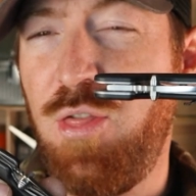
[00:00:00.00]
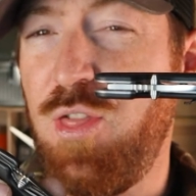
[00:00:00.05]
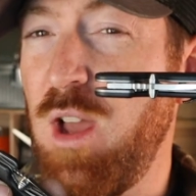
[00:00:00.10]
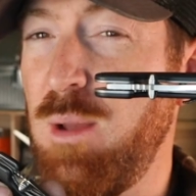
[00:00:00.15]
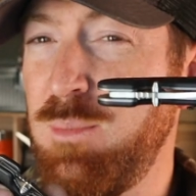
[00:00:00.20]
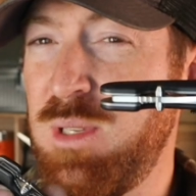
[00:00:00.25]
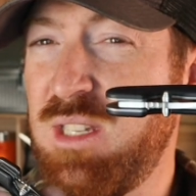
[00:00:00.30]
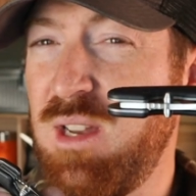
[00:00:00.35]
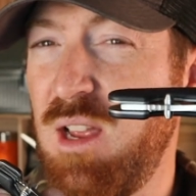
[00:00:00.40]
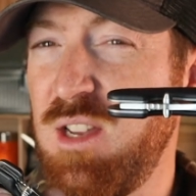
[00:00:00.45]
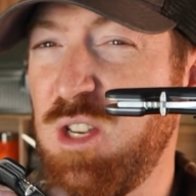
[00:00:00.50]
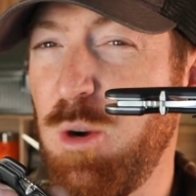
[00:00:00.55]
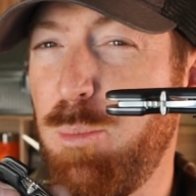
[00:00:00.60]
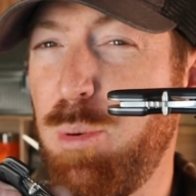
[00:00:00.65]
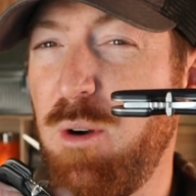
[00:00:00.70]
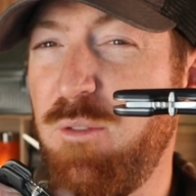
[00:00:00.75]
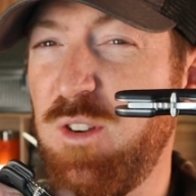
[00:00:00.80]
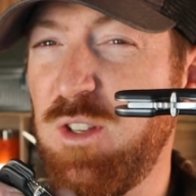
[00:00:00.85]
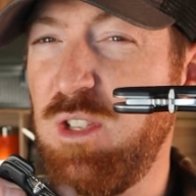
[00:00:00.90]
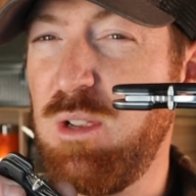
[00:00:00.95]
thumb studs are
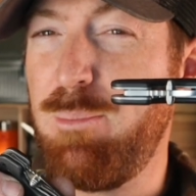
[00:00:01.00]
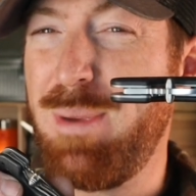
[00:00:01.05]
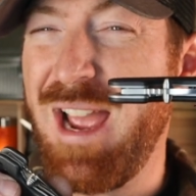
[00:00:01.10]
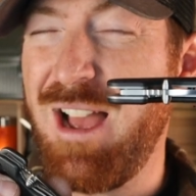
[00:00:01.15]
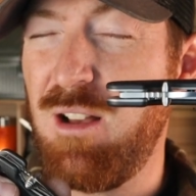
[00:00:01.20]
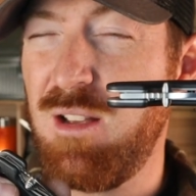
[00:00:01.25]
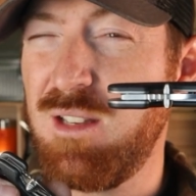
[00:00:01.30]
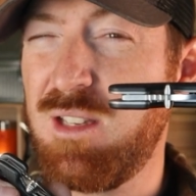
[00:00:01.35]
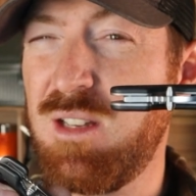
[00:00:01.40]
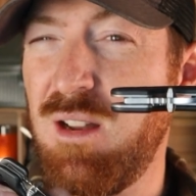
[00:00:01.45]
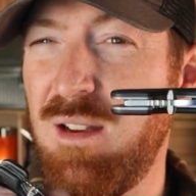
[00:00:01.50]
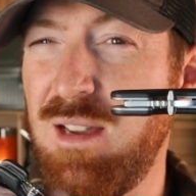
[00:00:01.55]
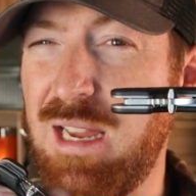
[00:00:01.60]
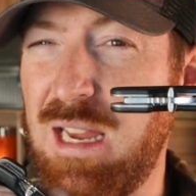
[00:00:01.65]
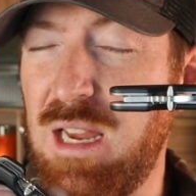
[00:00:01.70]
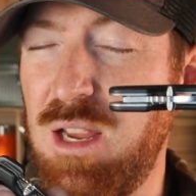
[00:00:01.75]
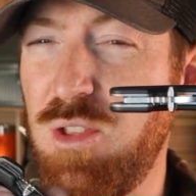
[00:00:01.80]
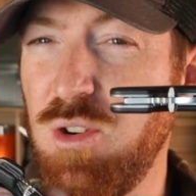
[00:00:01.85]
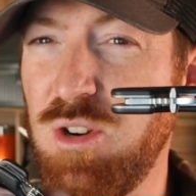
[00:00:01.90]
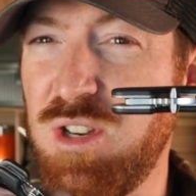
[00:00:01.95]
perfectly balanced on
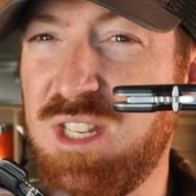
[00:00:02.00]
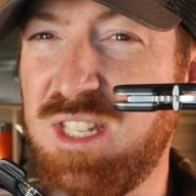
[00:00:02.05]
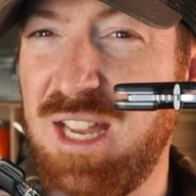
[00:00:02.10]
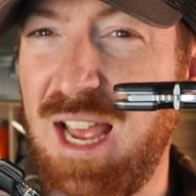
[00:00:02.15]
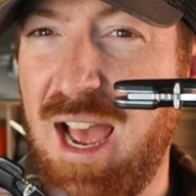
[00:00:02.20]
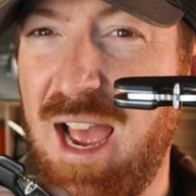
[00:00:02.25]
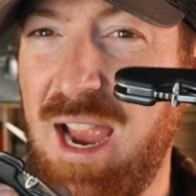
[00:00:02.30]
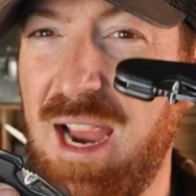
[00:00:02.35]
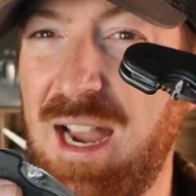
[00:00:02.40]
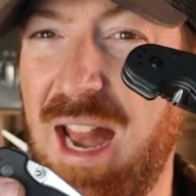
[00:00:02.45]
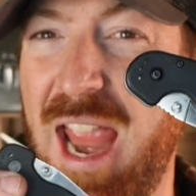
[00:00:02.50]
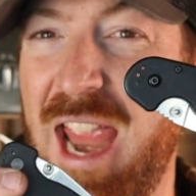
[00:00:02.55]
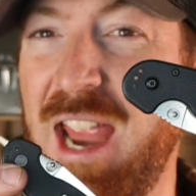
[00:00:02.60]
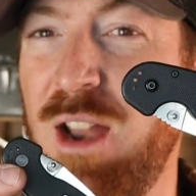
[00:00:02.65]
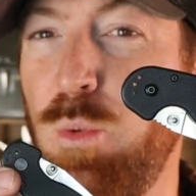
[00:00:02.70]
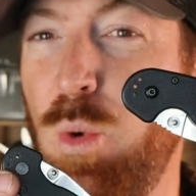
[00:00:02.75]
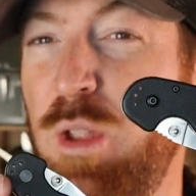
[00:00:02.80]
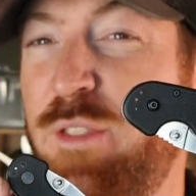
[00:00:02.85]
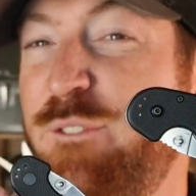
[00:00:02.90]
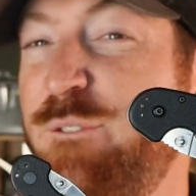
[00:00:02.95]
either side,
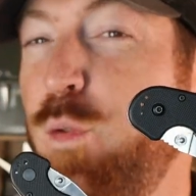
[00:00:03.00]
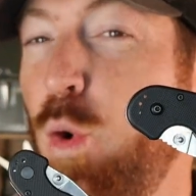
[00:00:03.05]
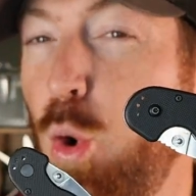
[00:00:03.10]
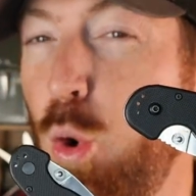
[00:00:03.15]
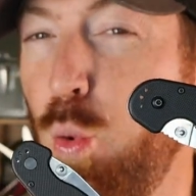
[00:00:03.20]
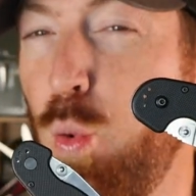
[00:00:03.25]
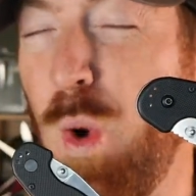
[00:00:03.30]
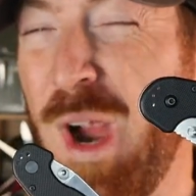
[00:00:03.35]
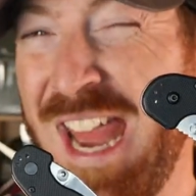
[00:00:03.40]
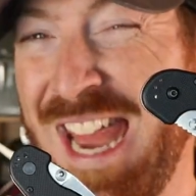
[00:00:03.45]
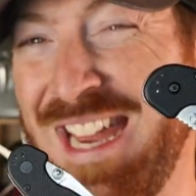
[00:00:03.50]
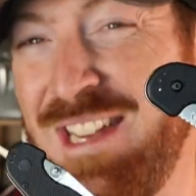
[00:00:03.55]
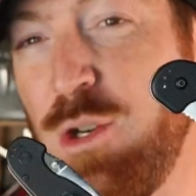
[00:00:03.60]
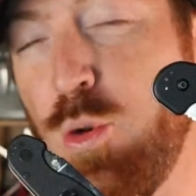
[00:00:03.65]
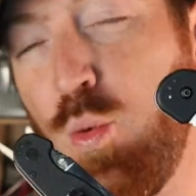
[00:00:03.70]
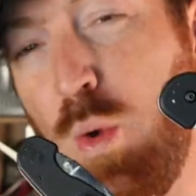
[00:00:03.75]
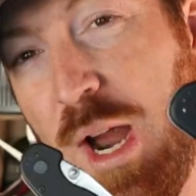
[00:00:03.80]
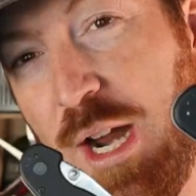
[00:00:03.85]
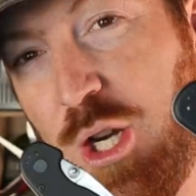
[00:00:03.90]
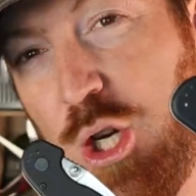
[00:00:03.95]
and with four-way
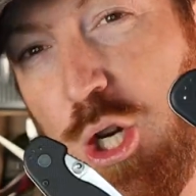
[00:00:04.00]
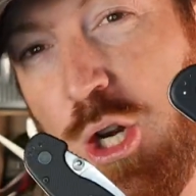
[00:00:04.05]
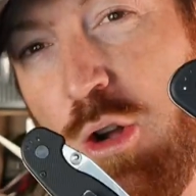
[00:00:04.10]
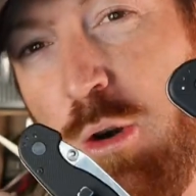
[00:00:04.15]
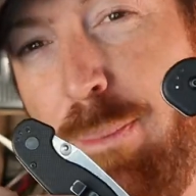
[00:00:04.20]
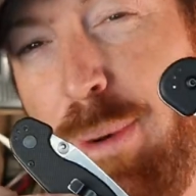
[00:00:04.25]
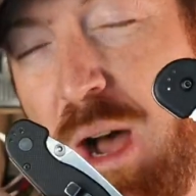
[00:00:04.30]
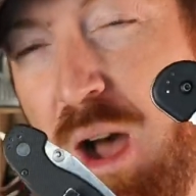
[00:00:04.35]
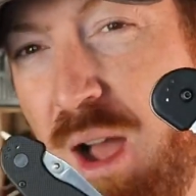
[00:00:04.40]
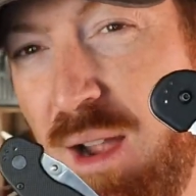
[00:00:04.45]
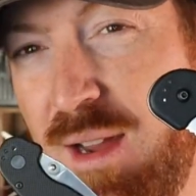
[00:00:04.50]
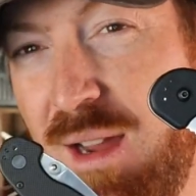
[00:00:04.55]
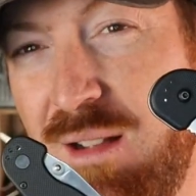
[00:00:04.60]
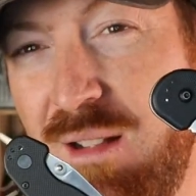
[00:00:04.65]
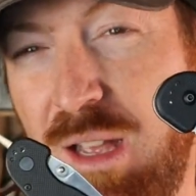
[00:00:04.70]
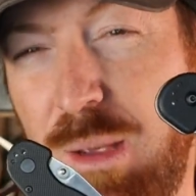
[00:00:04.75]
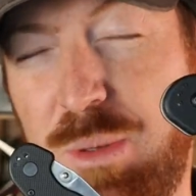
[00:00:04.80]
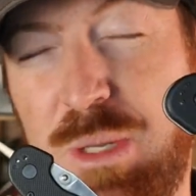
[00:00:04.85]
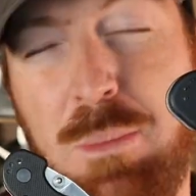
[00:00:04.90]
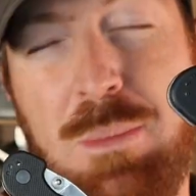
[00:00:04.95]
directional pocket
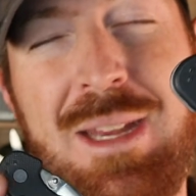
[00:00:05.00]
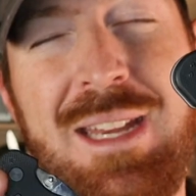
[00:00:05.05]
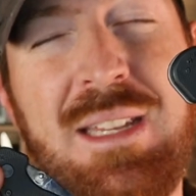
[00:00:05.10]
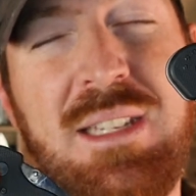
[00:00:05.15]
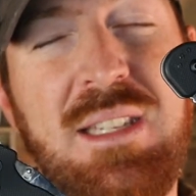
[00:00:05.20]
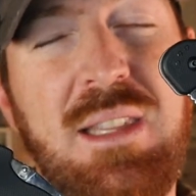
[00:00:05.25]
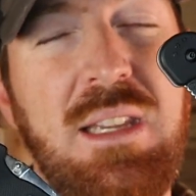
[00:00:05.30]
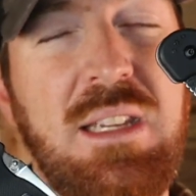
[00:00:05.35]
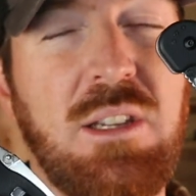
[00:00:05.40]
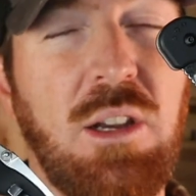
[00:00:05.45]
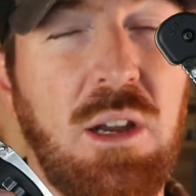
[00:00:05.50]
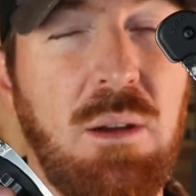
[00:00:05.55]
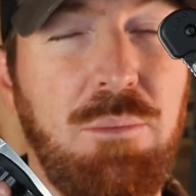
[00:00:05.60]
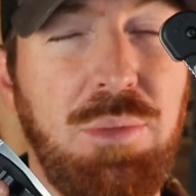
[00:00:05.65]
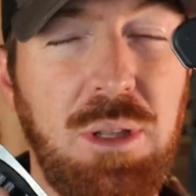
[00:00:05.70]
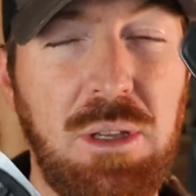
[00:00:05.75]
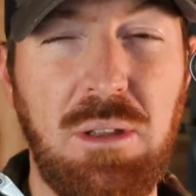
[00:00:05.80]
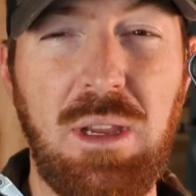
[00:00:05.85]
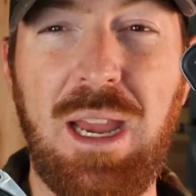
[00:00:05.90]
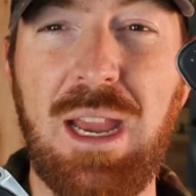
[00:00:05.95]
clips, it means these are
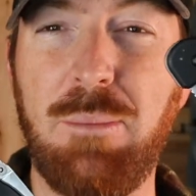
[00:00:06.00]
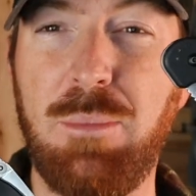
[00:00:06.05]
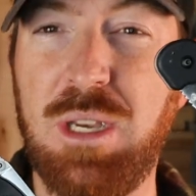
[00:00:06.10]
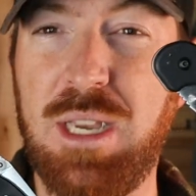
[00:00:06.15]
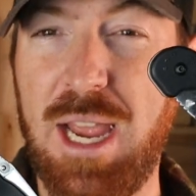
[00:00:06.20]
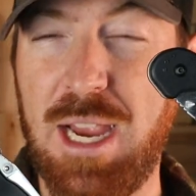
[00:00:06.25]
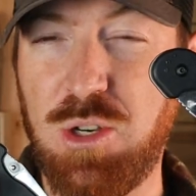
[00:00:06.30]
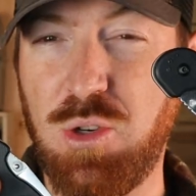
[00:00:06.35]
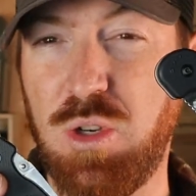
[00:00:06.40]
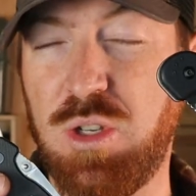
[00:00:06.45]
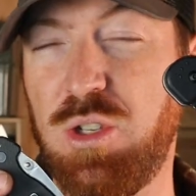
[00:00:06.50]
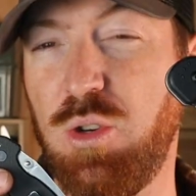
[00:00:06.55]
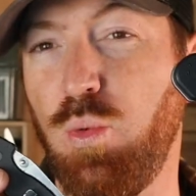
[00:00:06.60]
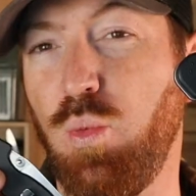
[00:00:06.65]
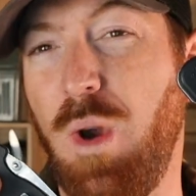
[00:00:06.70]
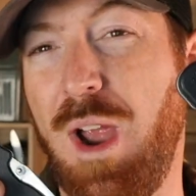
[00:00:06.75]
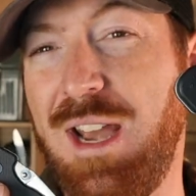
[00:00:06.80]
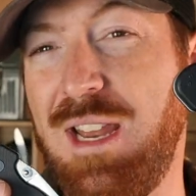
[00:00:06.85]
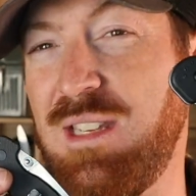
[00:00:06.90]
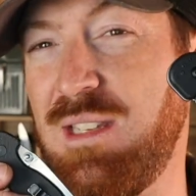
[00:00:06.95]
completely ambidextrous, so
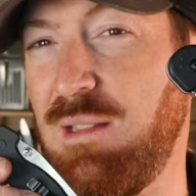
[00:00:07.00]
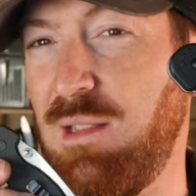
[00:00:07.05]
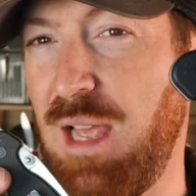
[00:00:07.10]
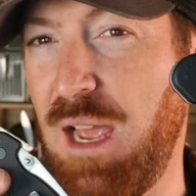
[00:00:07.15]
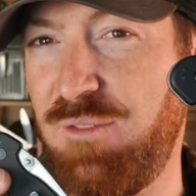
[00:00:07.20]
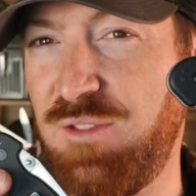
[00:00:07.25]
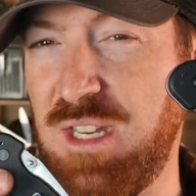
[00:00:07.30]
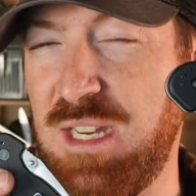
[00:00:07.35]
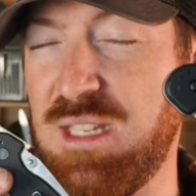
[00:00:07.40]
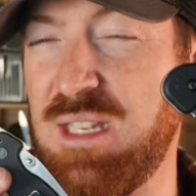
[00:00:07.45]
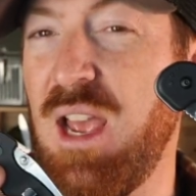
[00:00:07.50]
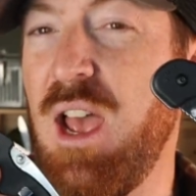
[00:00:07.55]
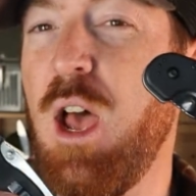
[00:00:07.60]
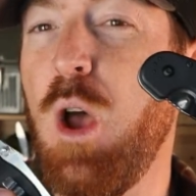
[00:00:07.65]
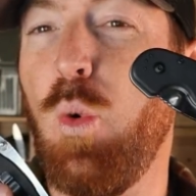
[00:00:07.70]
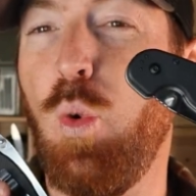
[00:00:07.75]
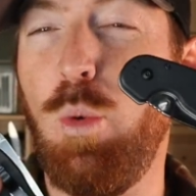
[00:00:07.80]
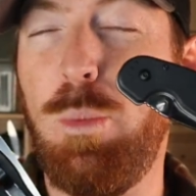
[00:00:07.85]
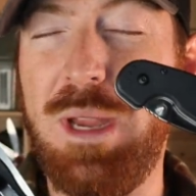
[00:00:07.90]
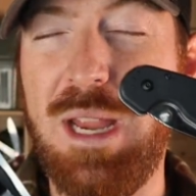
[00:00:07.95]
righties and lefties
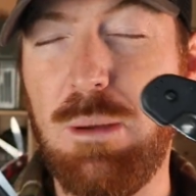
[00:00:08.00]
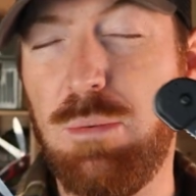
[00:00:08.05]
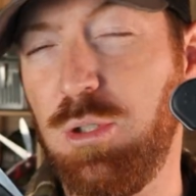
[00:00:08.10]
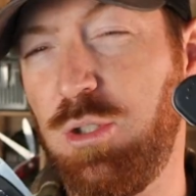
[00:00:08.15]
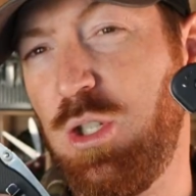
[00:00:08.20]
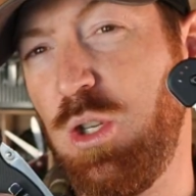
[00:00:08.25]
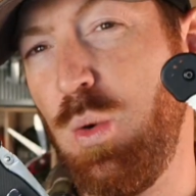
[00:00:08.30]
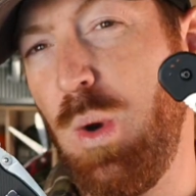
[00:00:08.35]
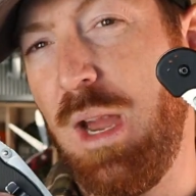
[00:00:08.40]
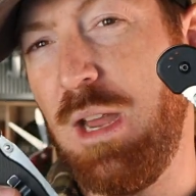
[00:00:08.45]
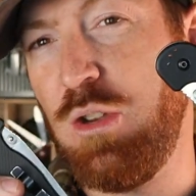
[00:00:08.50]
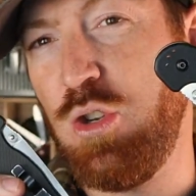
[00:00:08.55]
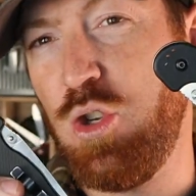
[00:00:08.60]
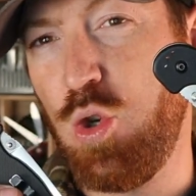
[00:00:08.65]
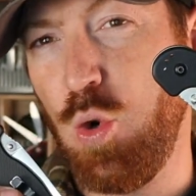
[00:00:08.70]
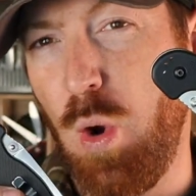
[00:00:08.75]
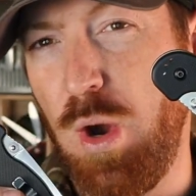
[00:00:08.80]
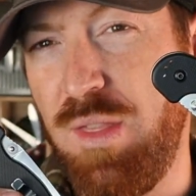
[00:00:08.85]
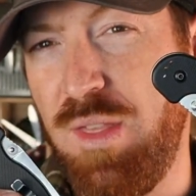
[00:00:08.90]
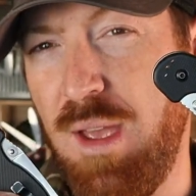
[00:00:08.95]
will be able to enjoy